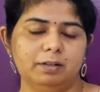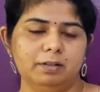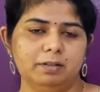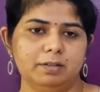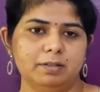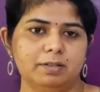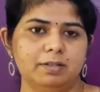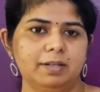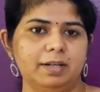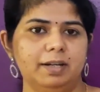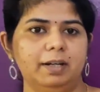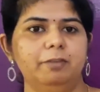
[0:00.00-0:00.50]

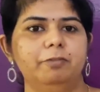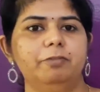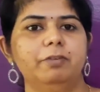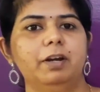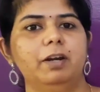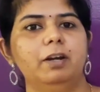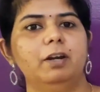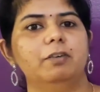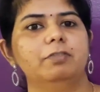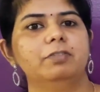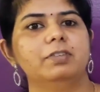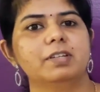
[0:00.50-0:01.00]
stand in
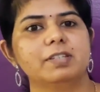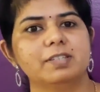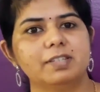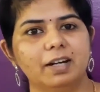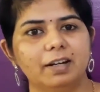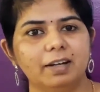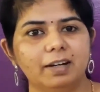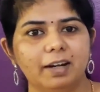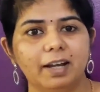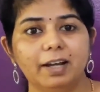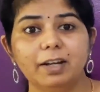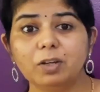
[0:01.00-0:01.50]
front of the
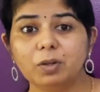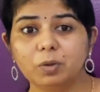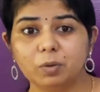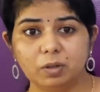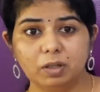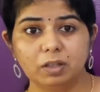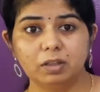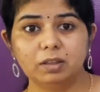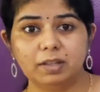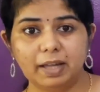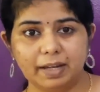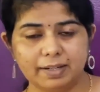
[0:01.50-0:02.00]
sunlight
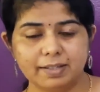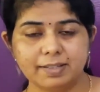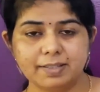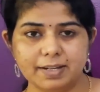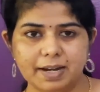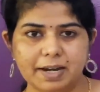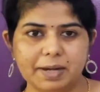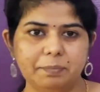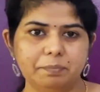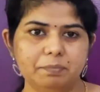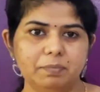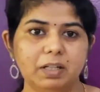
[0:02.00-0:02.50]
during that
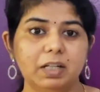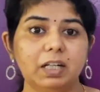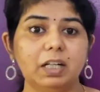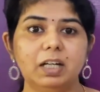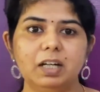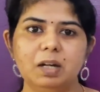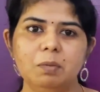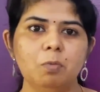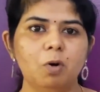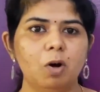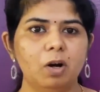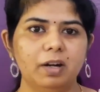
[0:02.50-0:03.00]
time,
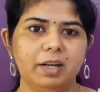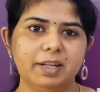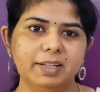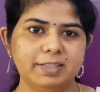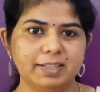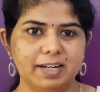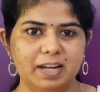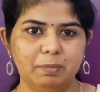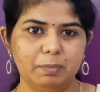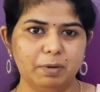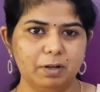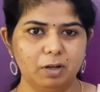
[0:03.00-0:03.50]
early
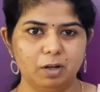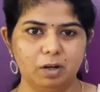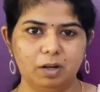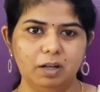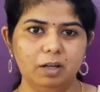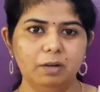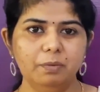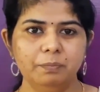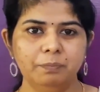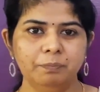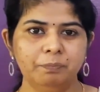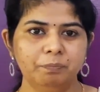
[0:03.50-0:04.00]
morning time and
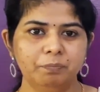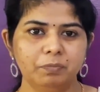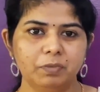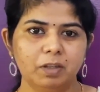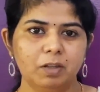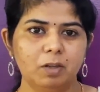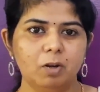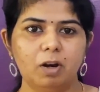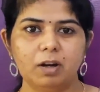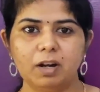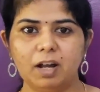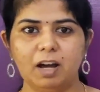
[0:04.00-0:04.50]
all.
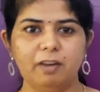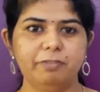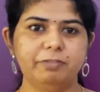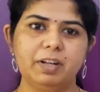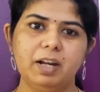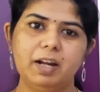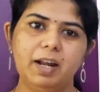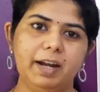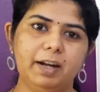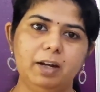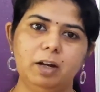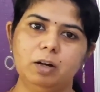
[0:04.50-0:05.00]
Not
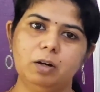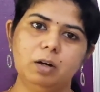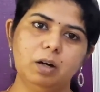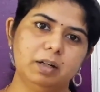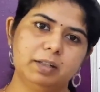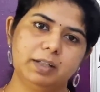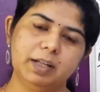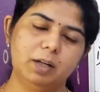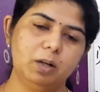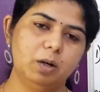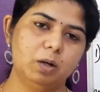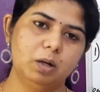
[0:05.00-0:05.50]
after 9
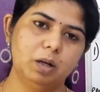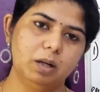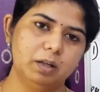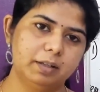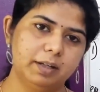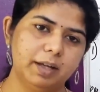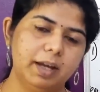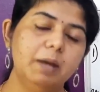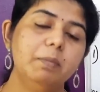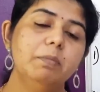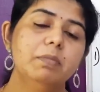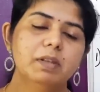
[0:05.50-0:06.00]
o'clock, 10
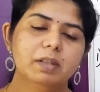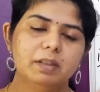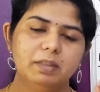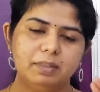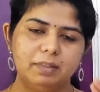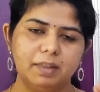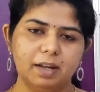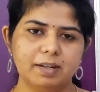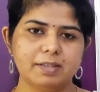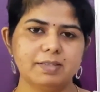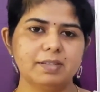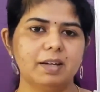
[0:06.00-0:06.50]
o'clock time.
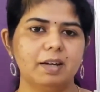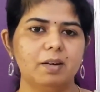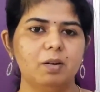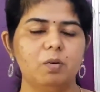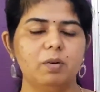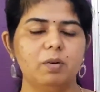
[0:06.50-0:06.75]
That sun